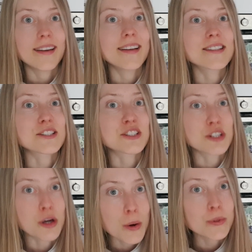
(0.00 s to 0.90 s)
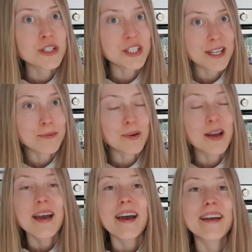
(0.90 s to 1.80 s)
it's so cheap.
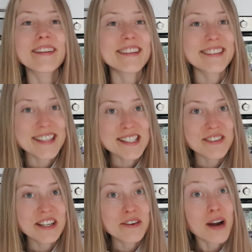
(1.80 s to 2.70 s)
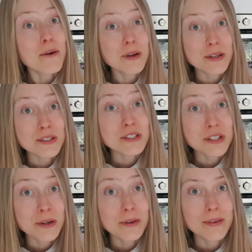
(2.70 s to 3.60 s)
And in this video, I will just
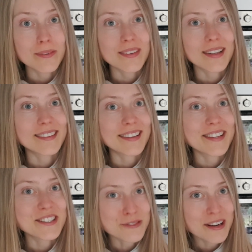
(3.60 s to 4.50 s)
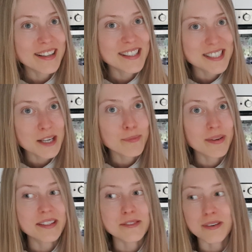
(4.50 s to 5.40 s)
show you that it's really cheap
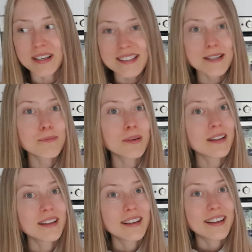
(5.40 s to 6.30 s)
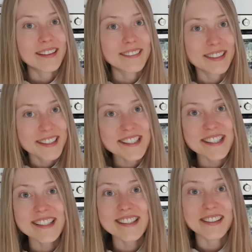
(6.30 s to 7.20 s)
and it's really simple and
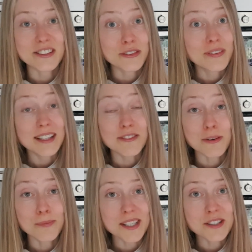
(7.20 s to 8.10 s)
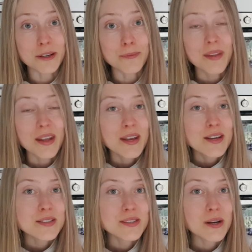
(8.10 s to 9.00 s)
delicious to eat from nature.
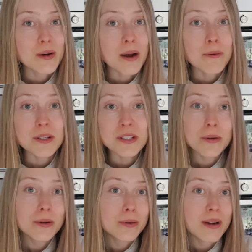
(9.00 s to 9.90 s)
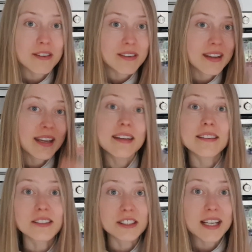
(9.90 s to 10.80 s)
So I will show you everything I
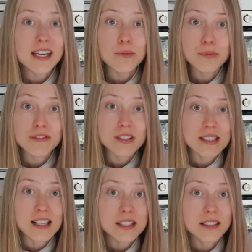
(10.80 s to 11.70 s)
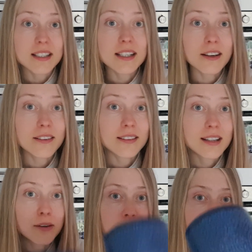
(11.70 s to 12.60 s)
eat in a day, breakfast, lunch and dinner.
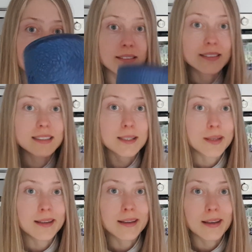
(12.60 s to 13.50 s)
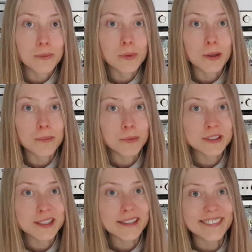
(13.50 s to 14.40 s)
Now I sipping uh, warm water